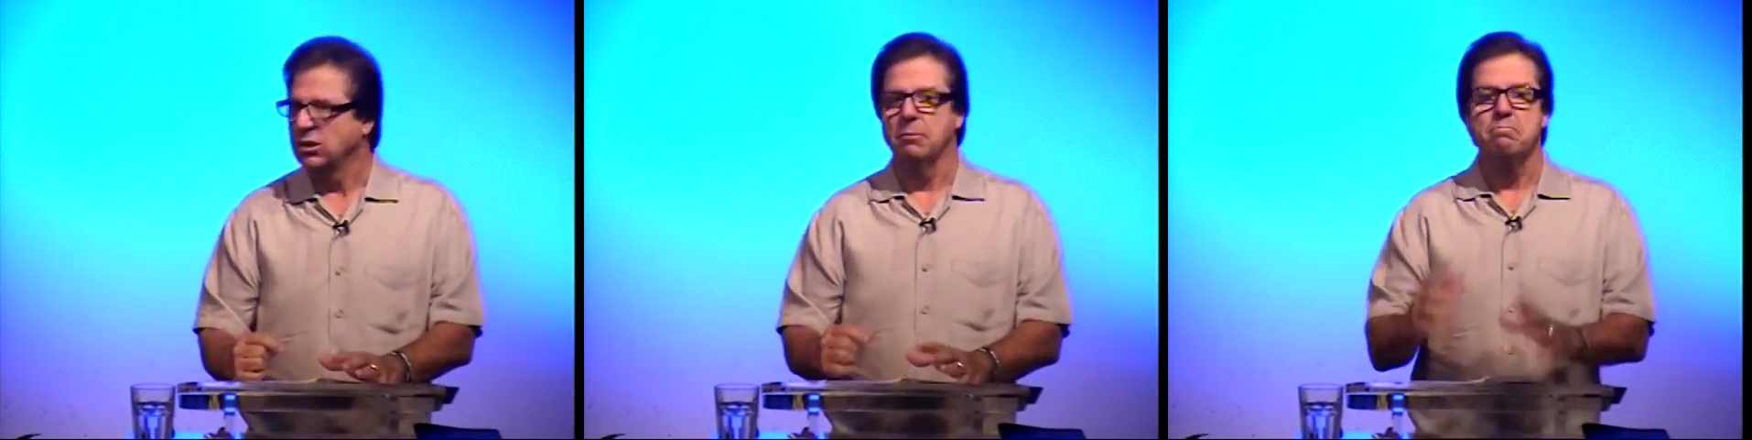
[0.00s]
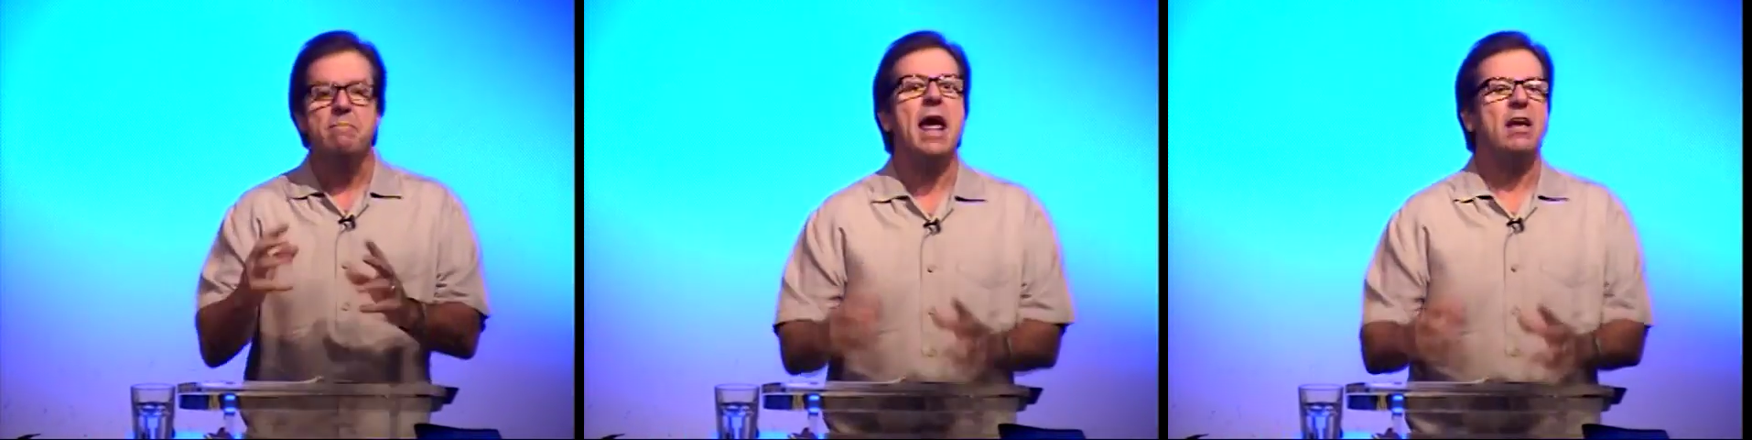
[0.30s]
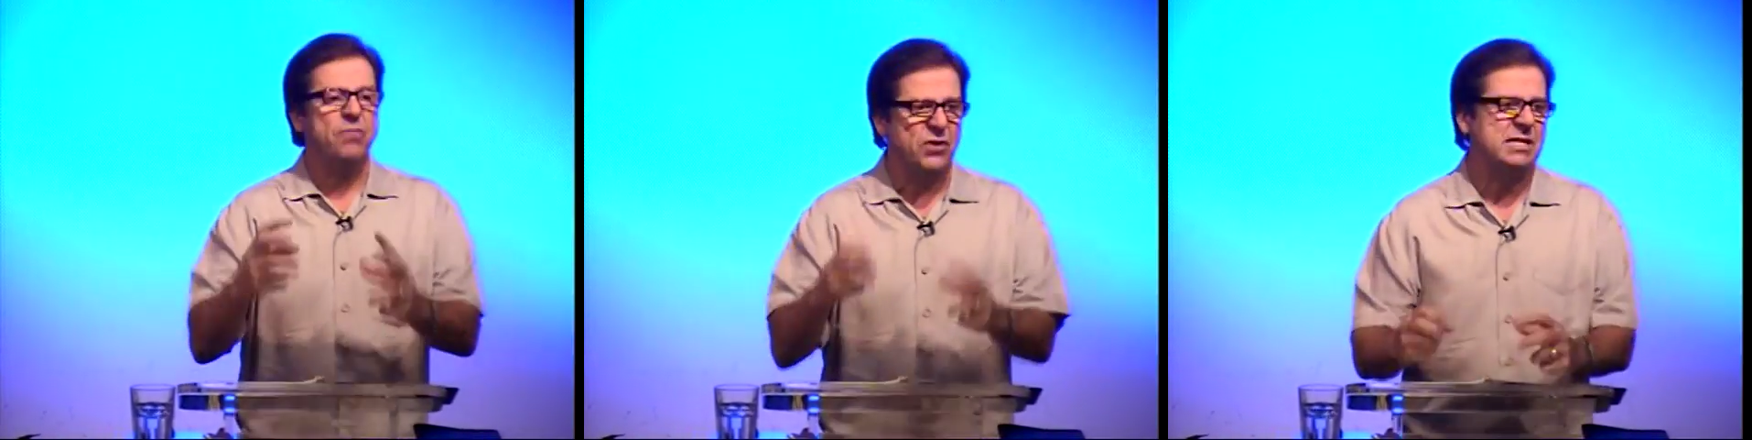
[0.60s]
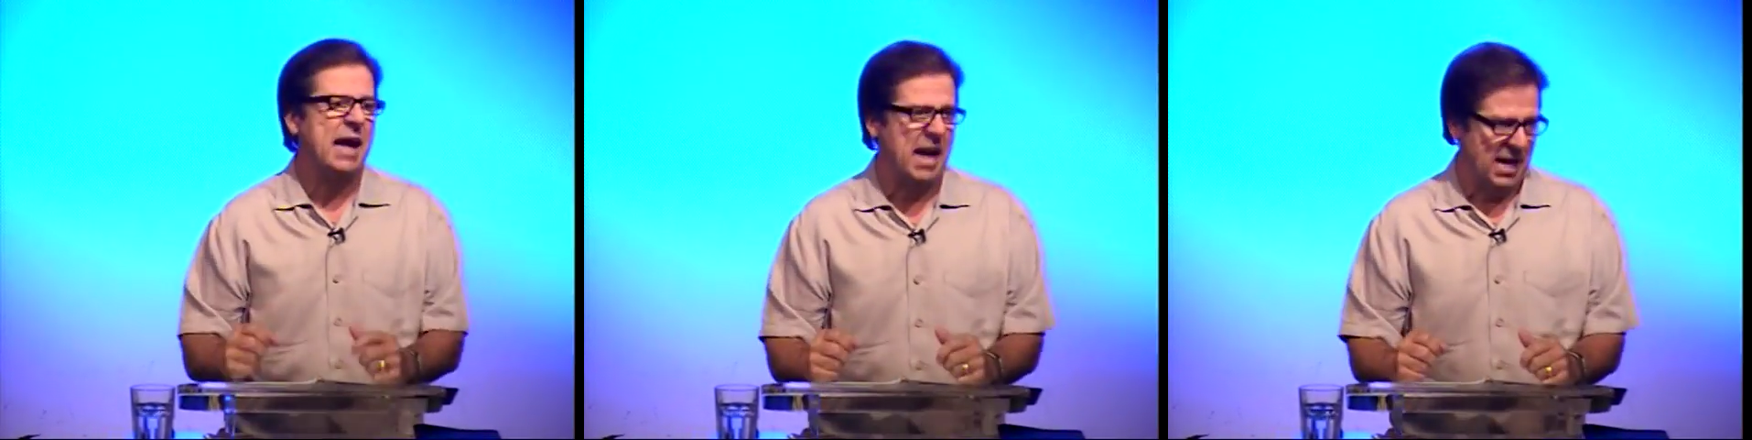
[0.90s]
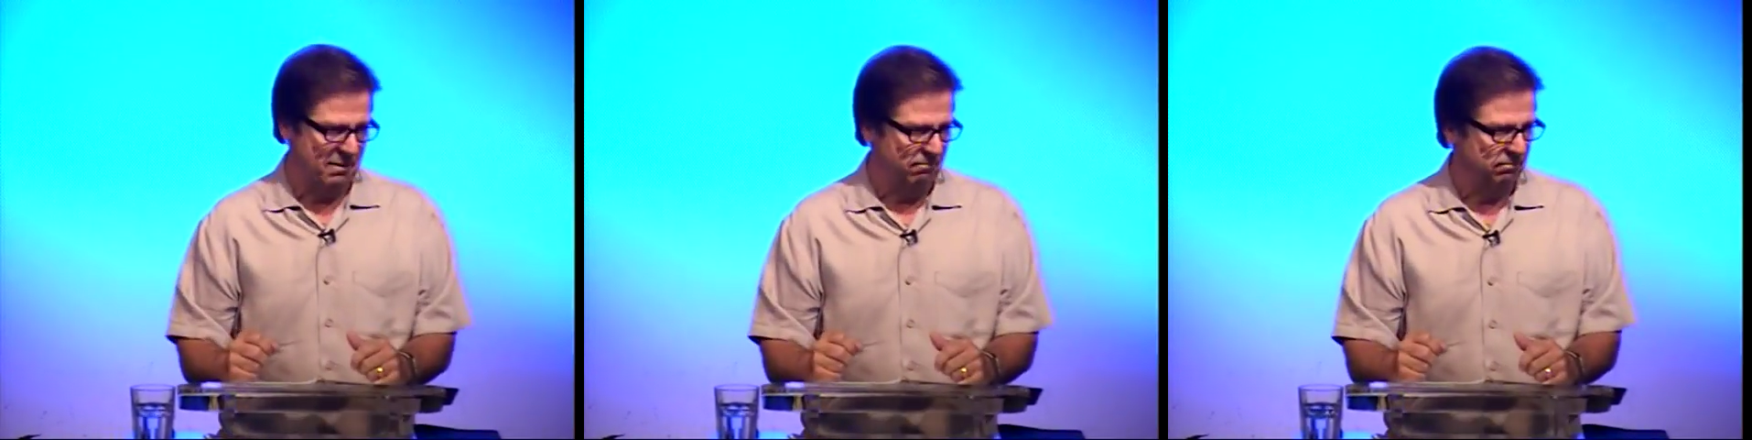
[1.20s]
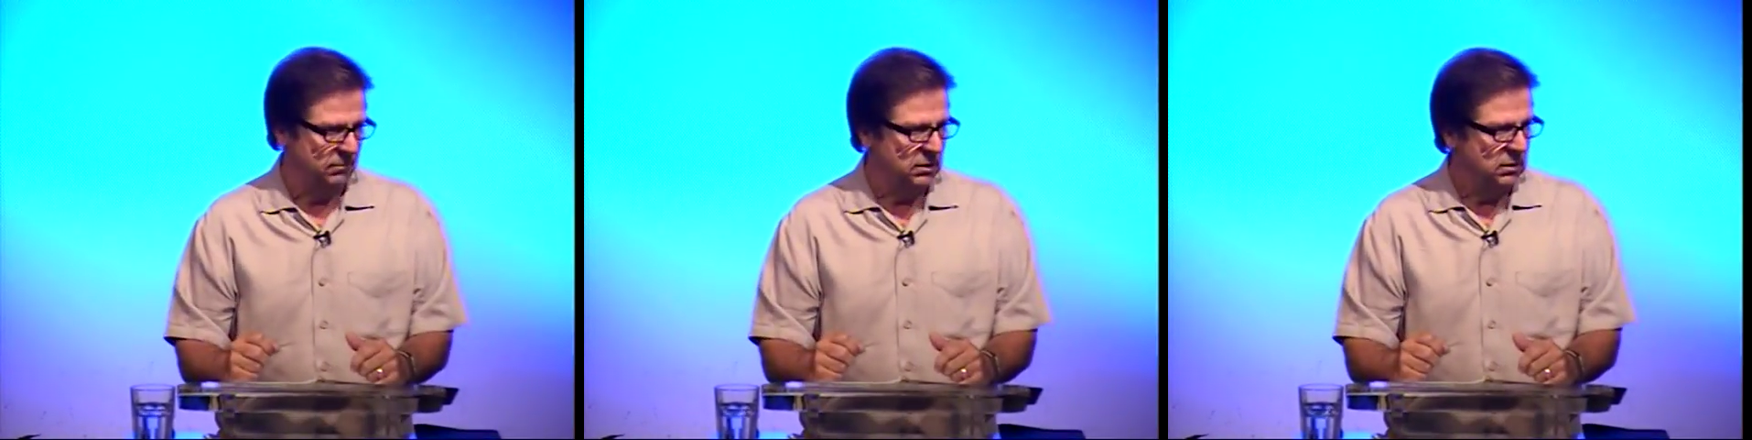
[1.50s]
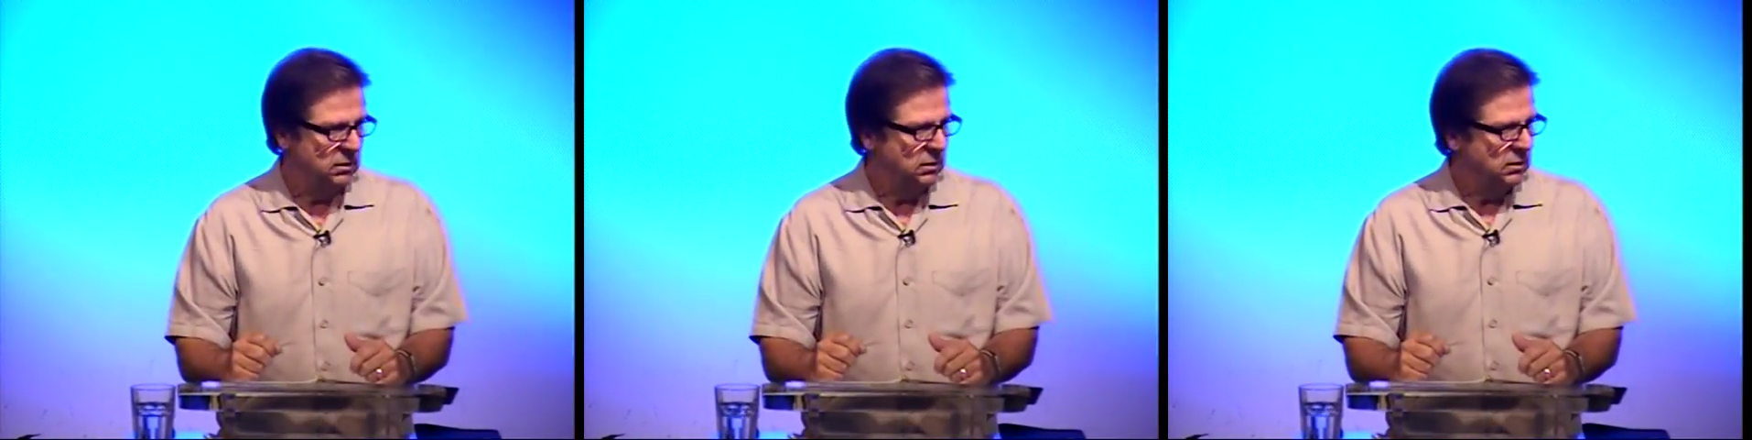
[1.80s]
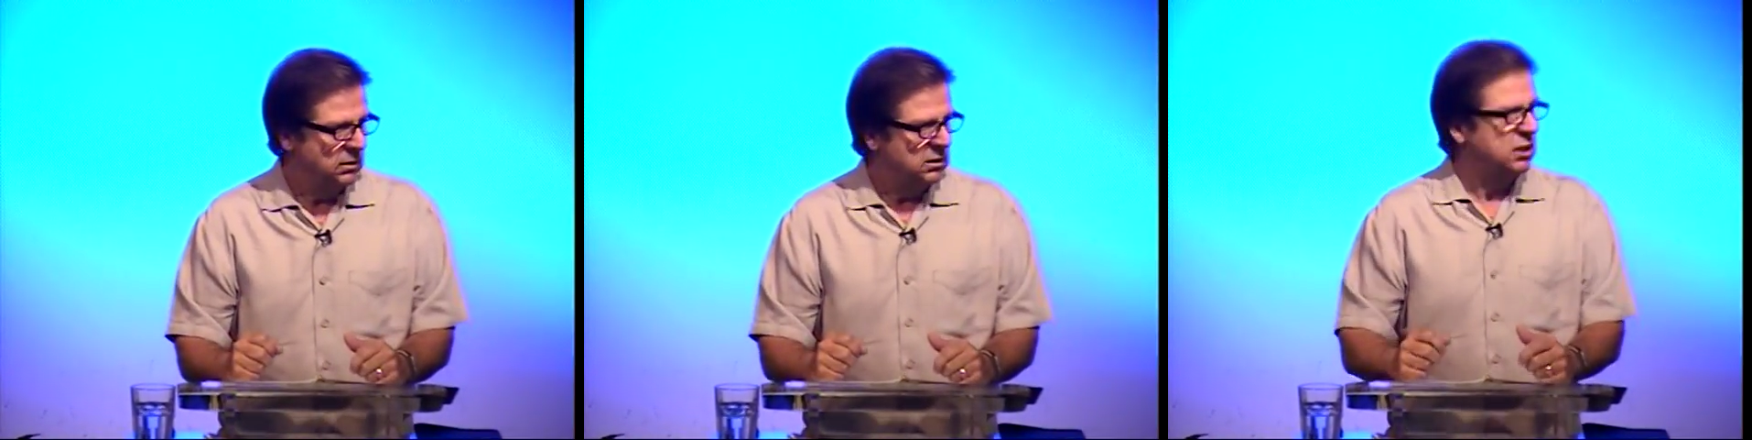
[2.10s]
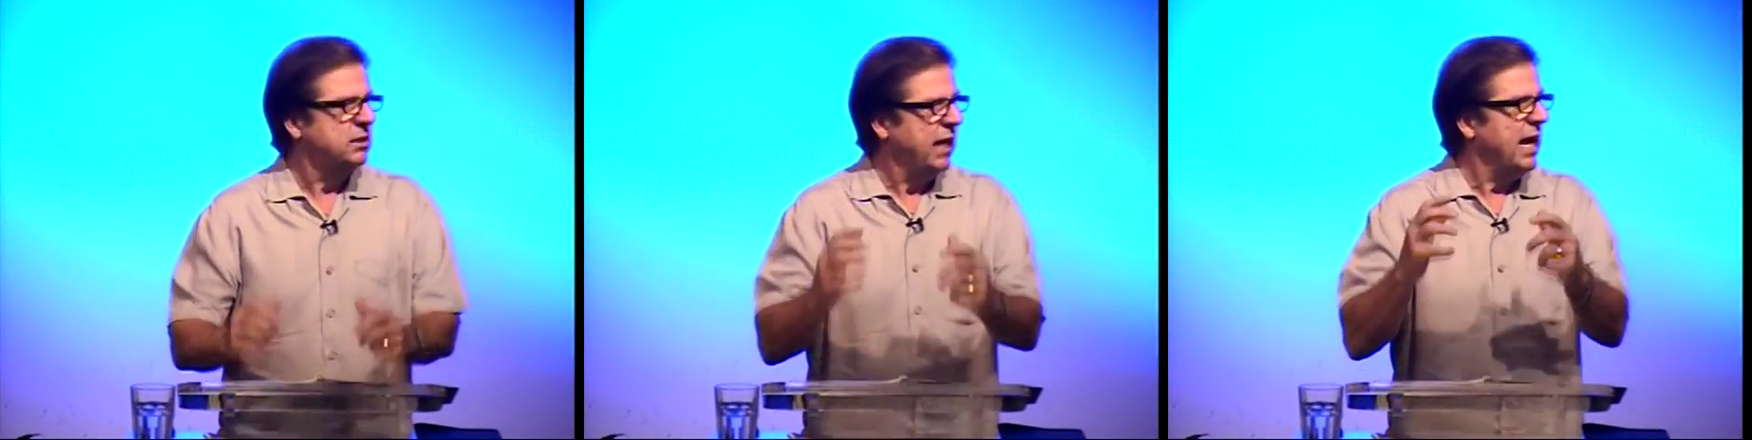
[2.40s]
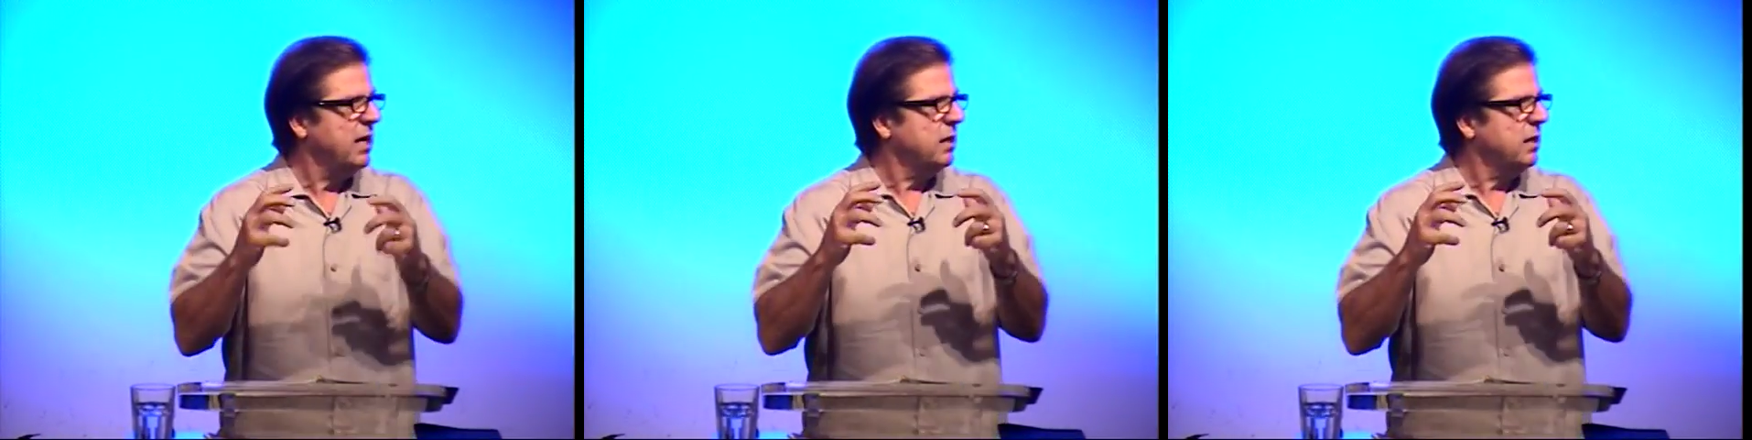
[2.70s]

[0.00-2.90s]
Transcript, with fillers: to make the time, to take